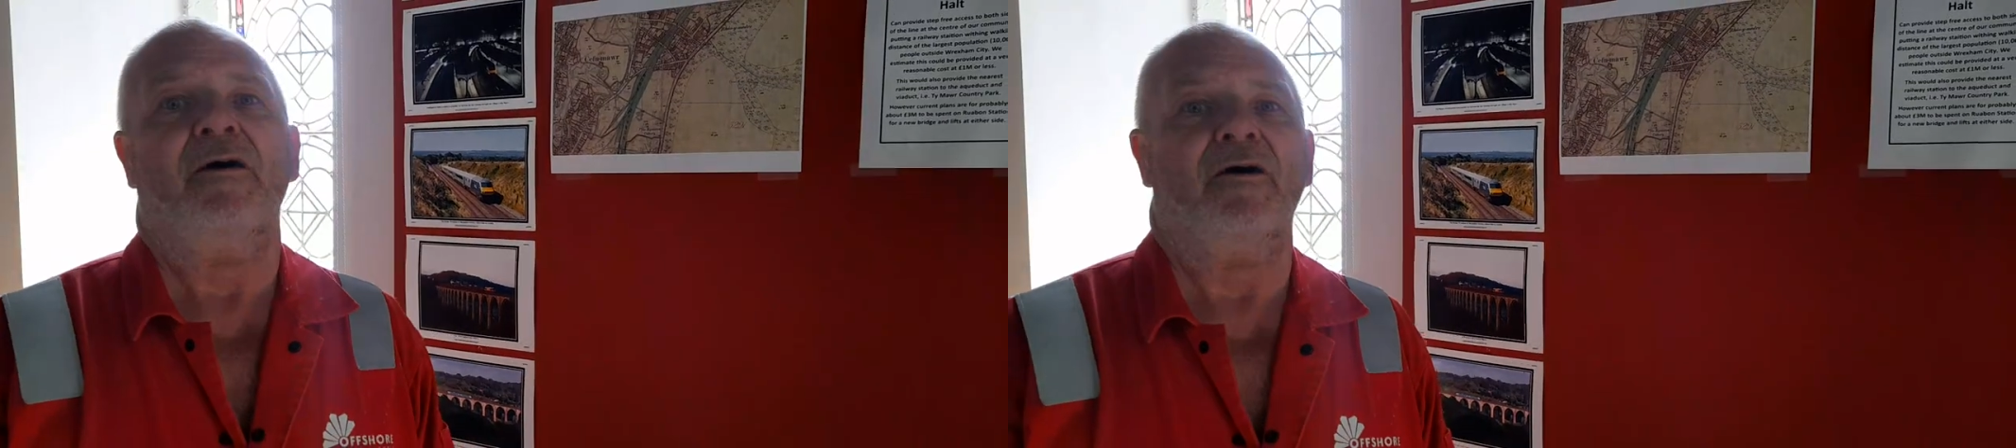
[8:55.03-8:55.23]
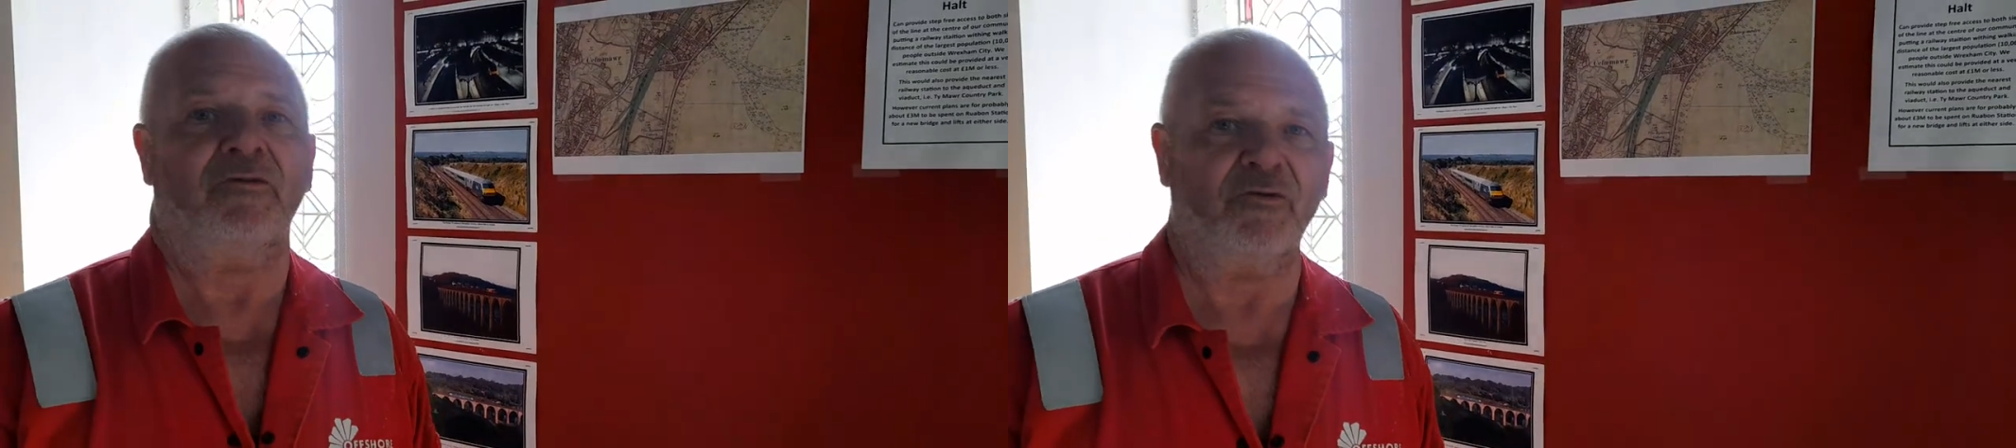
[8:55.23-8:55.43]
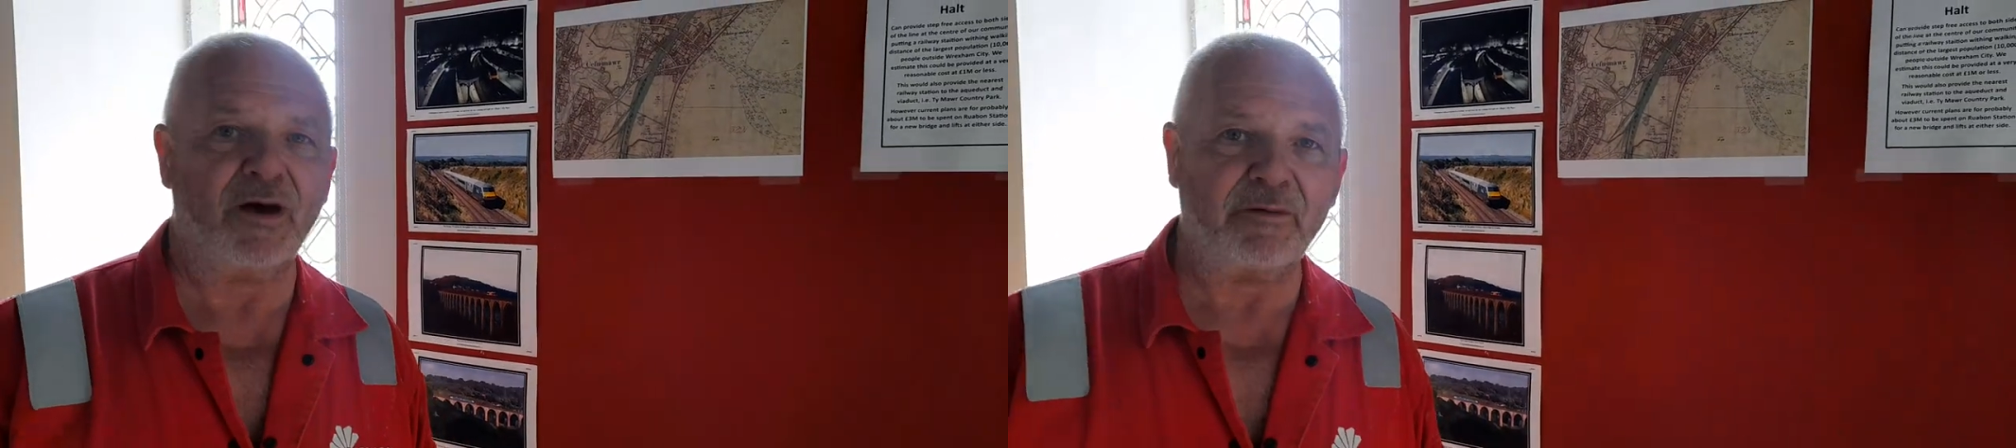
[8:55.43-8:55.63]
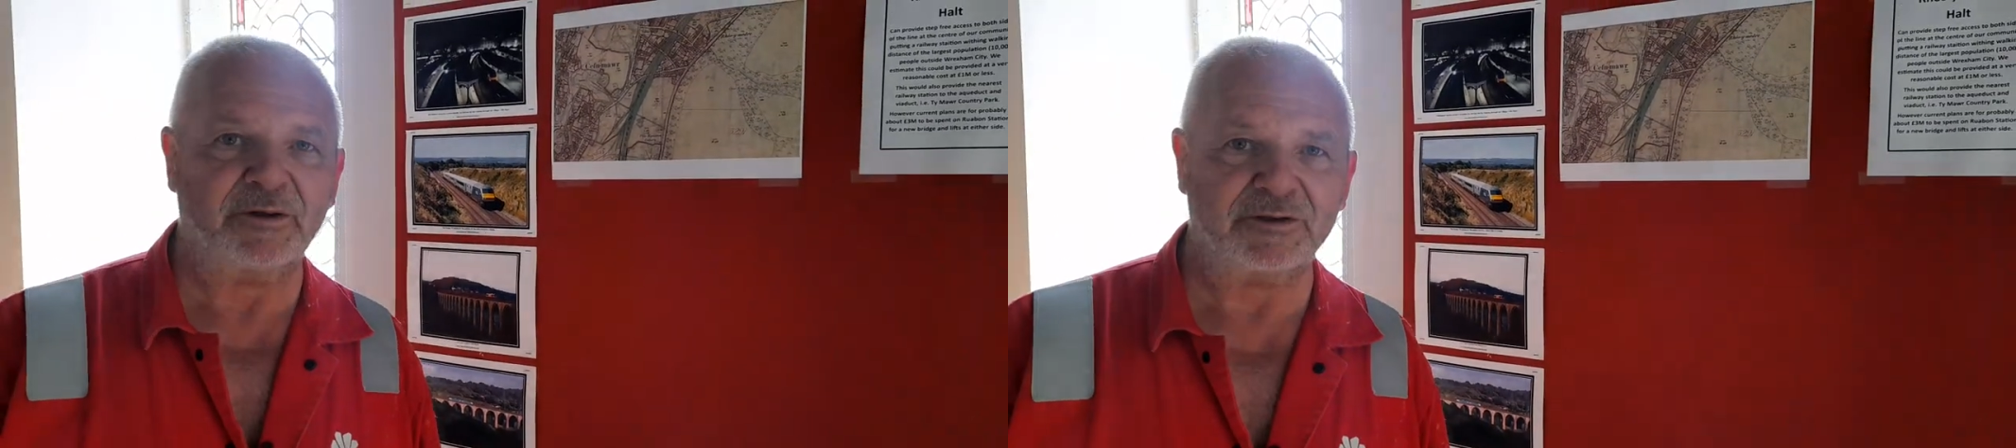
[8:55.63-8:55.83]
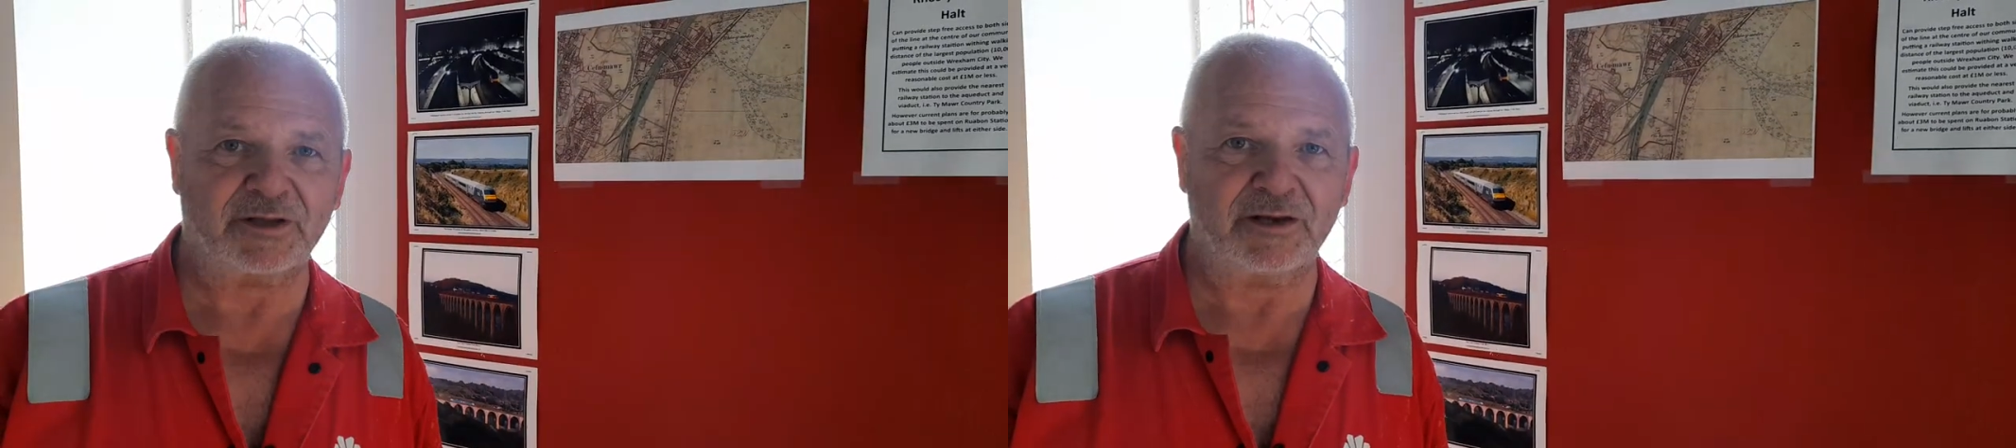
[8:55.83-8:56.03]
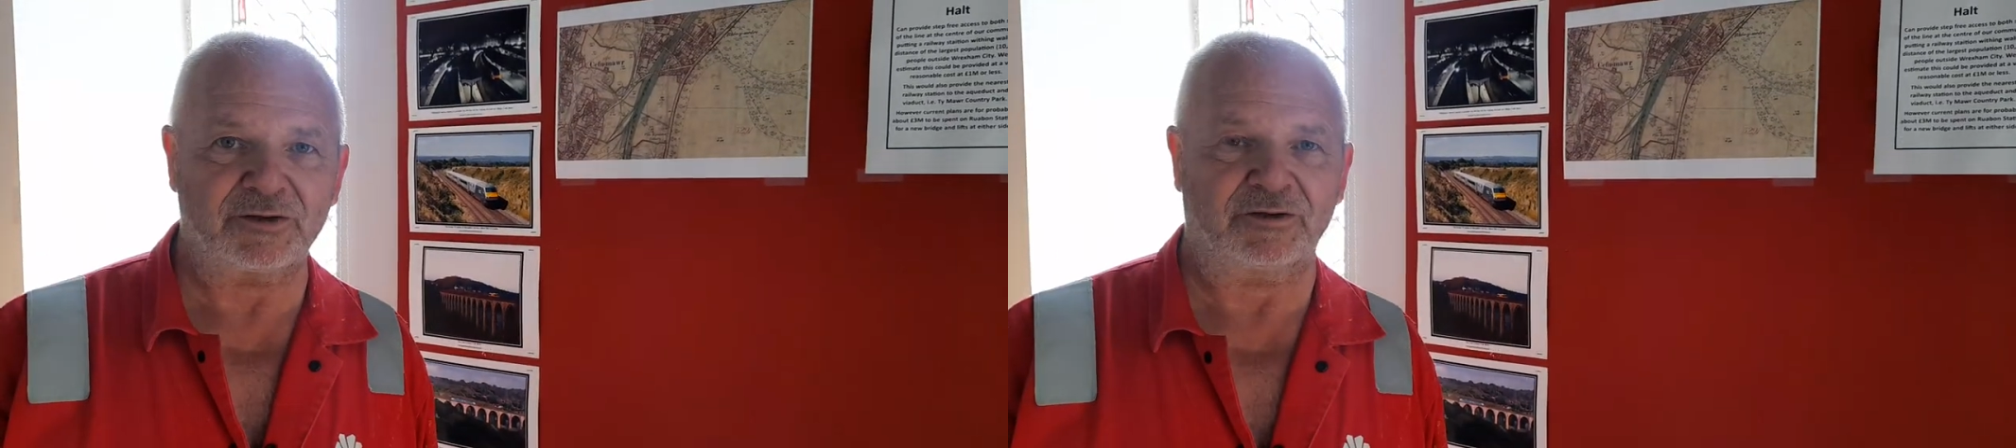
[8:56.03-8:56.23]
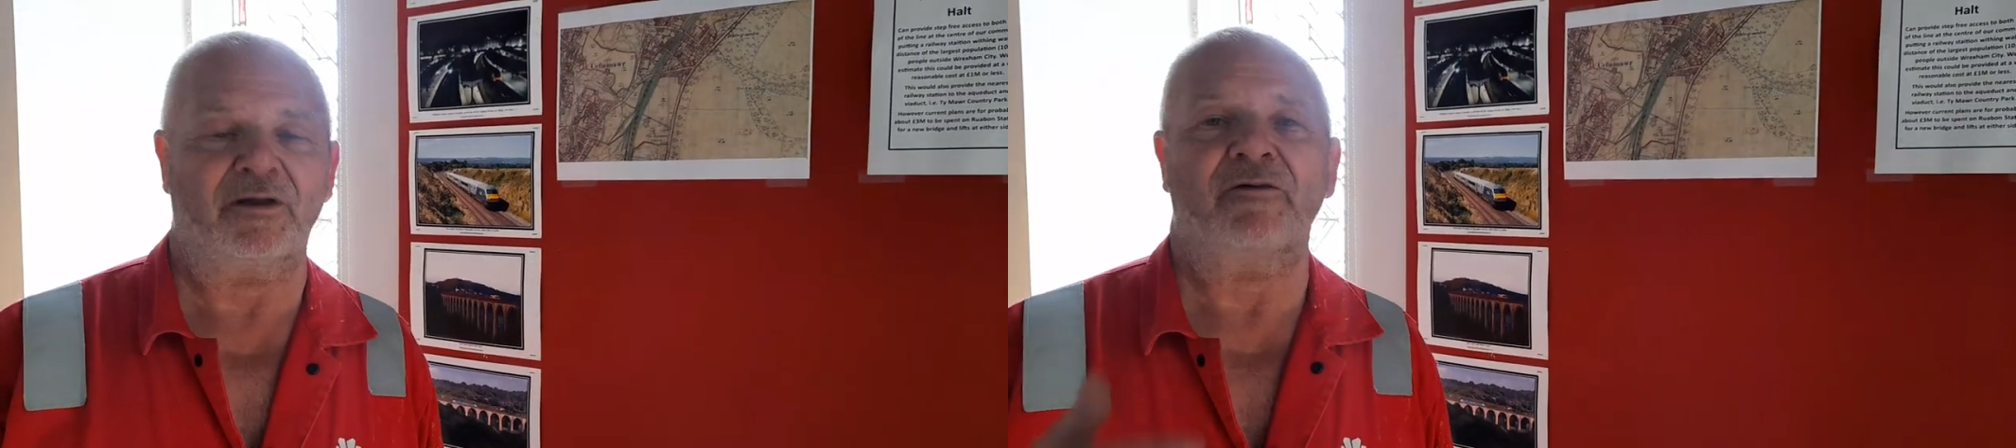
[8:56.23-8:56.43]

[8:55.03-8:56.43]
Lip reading: on Rowabon Station.